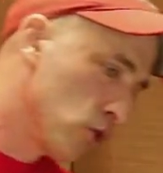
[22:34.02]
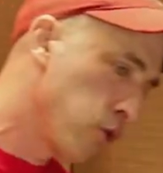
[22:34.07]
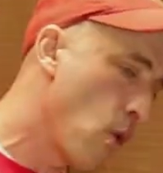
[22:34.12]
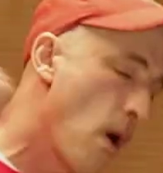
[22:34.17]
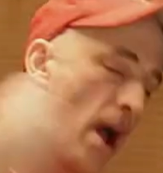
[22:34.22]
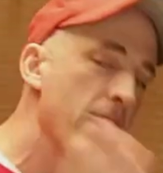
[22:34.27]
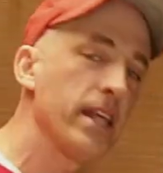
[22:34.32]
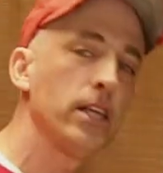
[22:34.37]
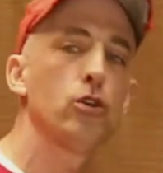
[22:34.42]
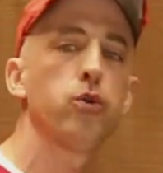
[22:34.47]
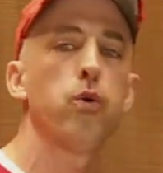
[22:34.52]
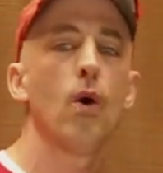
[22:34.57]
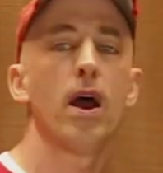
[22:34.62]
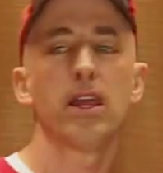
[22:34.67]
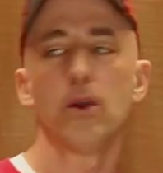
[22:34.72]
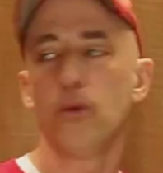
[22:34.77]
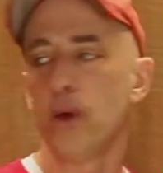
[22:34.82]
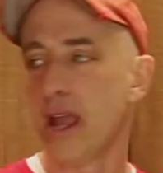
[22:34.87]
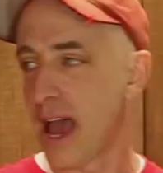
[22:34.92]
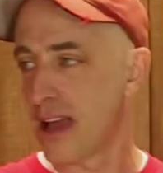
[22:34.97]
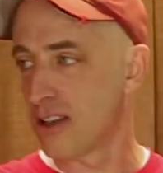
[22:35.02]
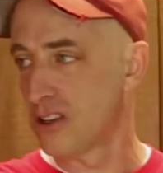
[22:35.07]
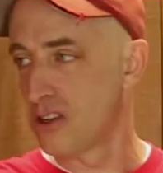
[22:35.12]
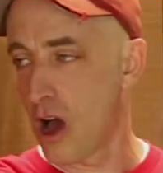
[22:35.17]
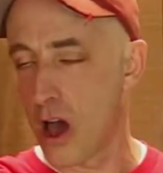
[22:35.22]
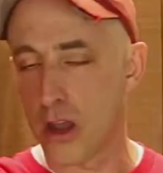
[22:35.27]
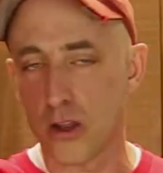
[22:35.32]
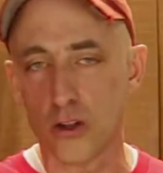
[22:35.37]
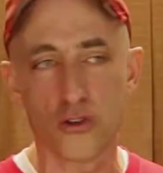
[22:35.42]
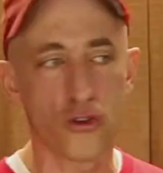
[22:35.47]
2020, we had
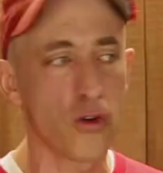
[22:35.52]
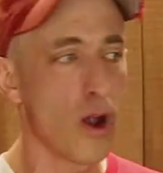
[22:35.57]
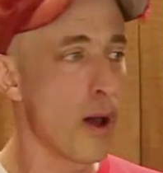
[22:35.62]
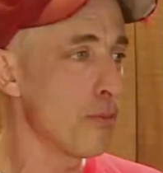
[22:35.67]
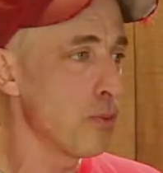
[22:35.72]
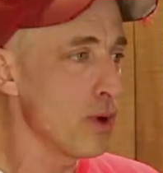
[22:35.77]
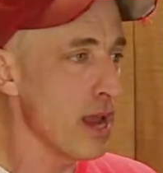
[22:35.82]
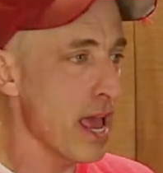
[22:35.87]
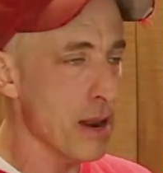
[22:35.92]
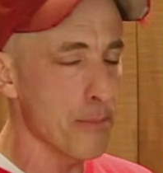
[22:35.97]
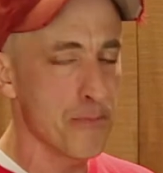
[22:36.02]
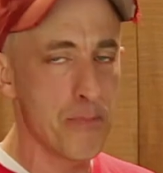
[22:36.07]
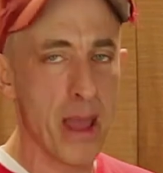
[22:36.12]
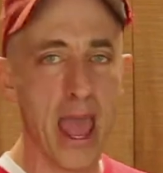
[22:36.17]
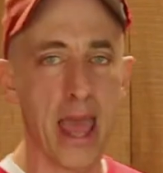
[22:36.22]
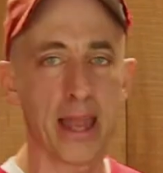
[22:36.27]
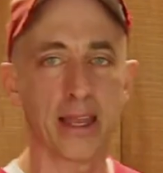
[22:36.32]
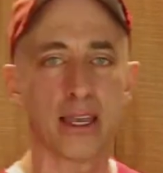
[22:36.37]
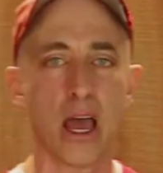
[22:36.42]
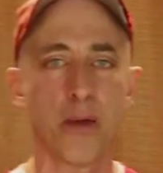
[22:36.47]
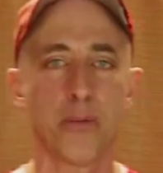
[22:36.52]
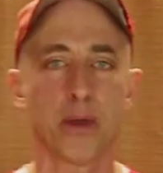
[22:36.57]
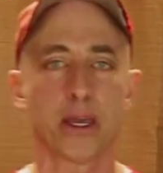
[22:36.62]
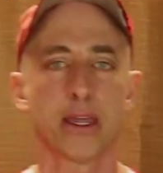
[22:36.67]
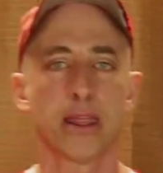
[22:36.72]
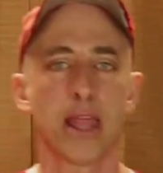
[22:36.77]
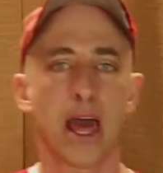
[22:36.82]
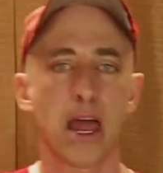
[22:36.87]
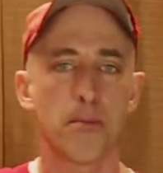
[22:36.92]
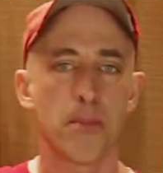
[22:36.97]
Donald Trump, we had a pandemic,
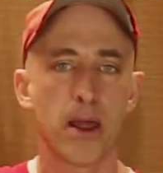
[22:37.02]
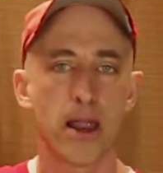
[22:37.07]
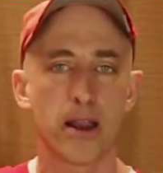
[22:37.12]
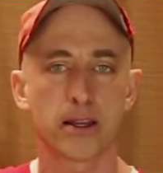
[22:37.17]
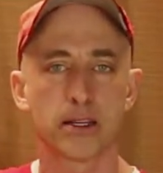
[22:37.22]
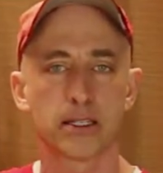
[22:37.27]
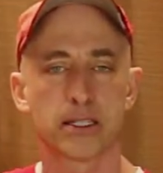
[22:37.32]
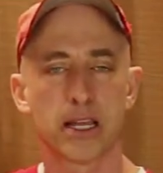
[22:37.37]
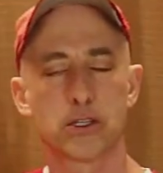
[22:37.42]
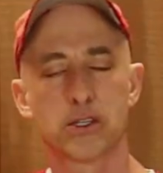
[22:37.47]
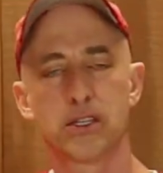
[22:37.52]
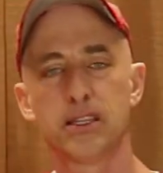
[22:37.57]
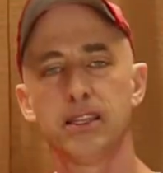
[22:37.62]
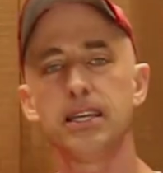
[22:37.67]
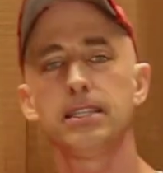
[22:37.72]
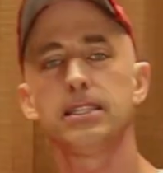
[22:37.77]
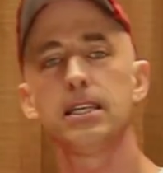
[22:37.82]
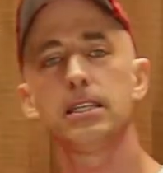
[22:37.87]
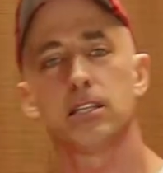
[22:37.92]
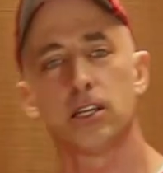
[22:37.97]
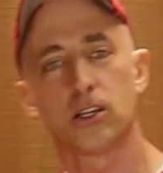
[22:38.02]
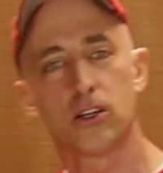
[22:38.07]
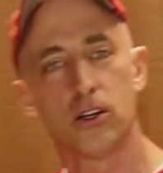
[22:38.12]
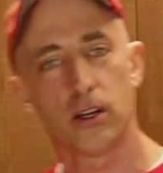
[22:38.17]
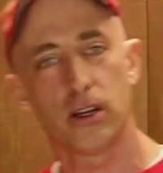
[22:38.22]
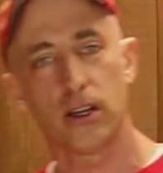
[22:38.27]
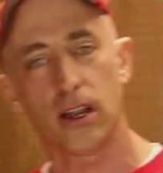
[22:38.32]
and then America says, this isn't good